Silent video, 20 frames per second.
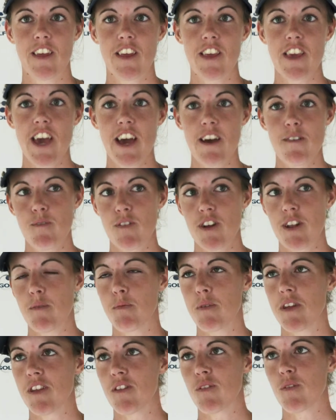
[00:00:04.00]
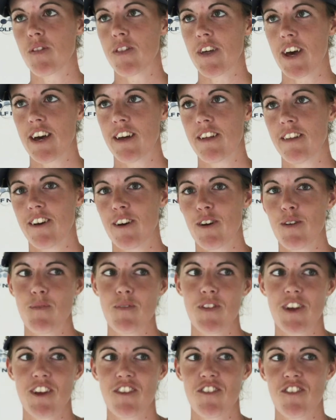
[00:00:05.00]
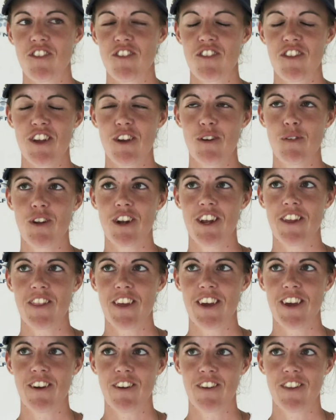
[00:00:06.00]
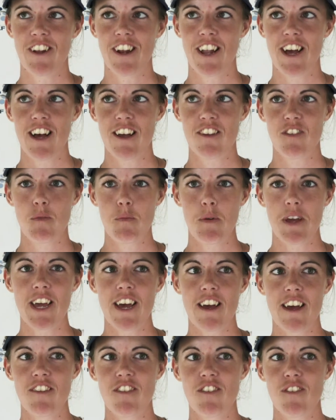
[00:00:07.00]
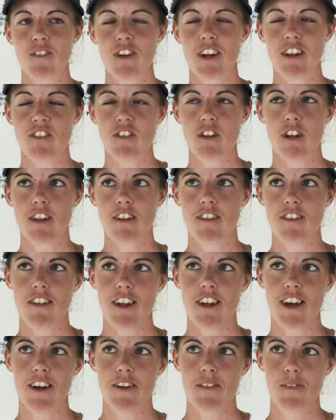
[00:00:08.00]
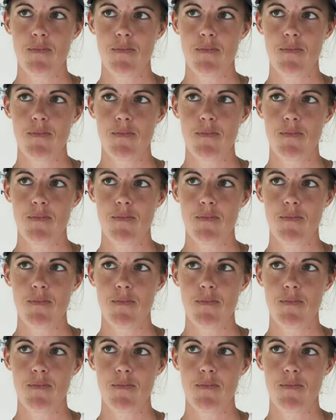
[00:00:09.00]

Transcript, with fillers: Yeah, I'm really pleased with that. Um, nice to sneak one in there on the last, but yeah, it's a really solid start.